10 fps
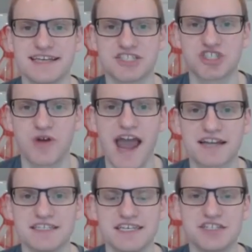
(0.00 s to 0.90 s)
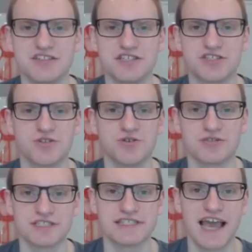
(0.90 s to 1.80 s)
and tracked each of these
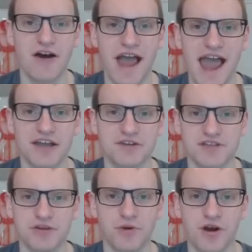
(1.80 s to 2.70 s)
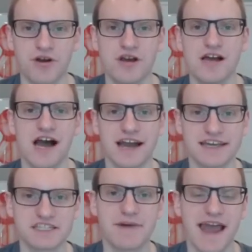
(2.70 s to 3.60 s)
tools to see how accurate they were
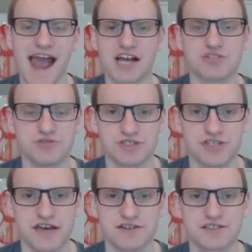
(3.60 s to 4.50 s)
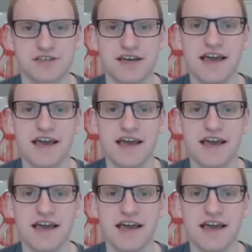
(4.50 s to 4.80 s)
against my actual sales.